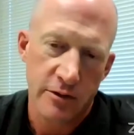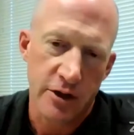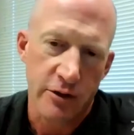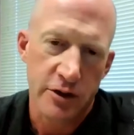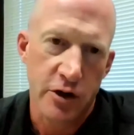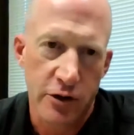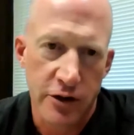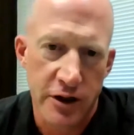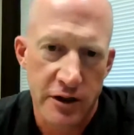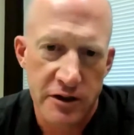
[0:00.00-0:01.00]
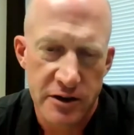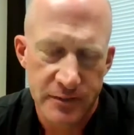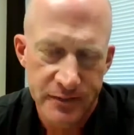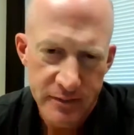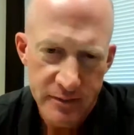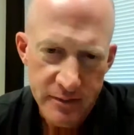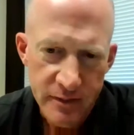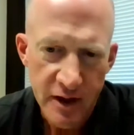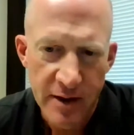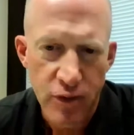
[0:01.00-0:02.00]
attorneys that
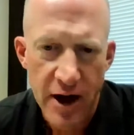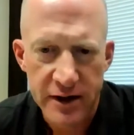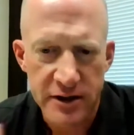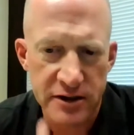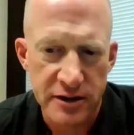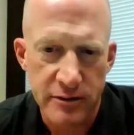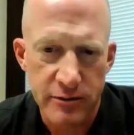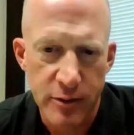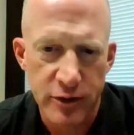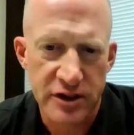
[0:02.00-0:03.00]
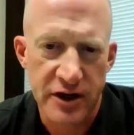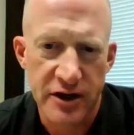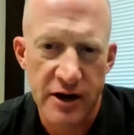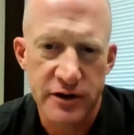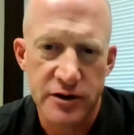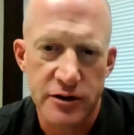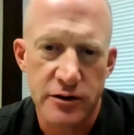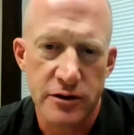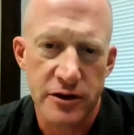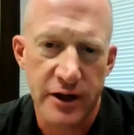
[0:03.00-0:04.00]
practice and representing
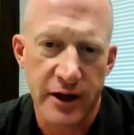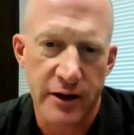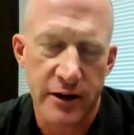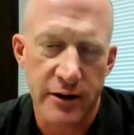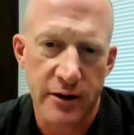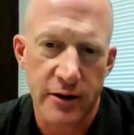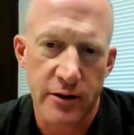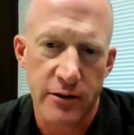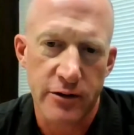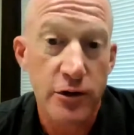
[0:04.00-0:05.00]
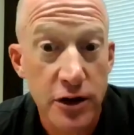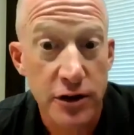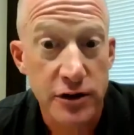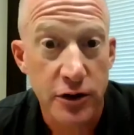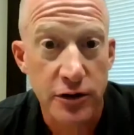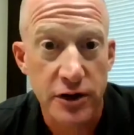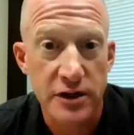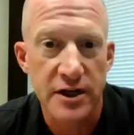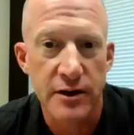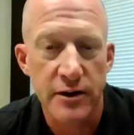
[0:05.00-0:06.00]
officers and our union
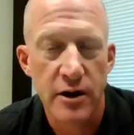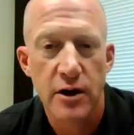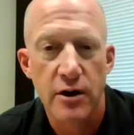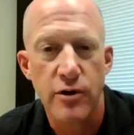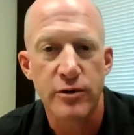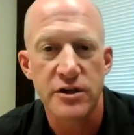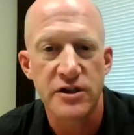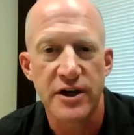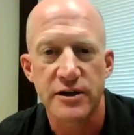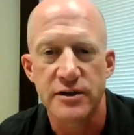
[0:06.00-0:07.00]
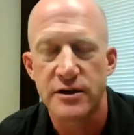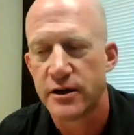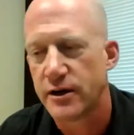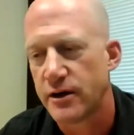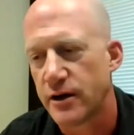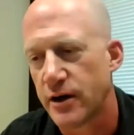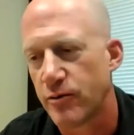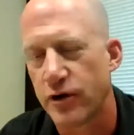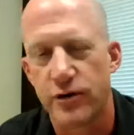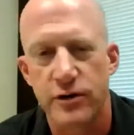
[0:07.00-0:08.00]
attorneys that represent
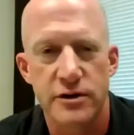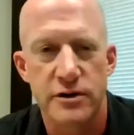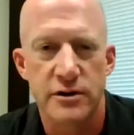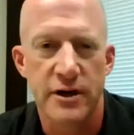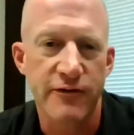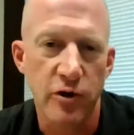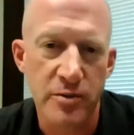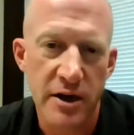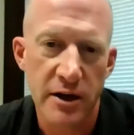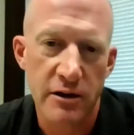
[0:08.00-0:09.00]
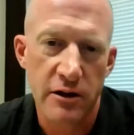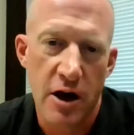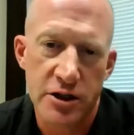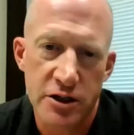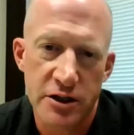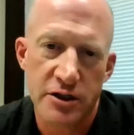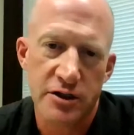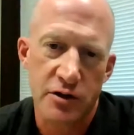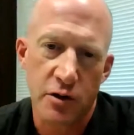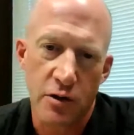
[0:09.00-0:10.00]
whether it's FOP
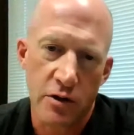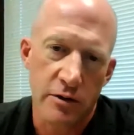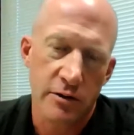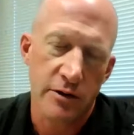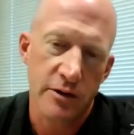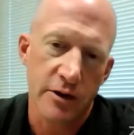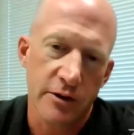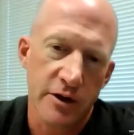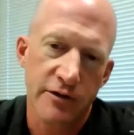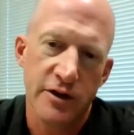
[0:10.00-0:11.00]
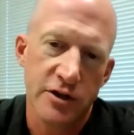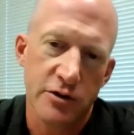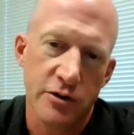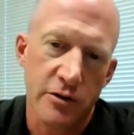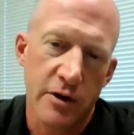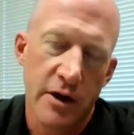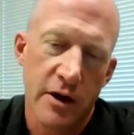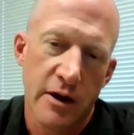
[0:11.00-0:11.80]
lodges or, individual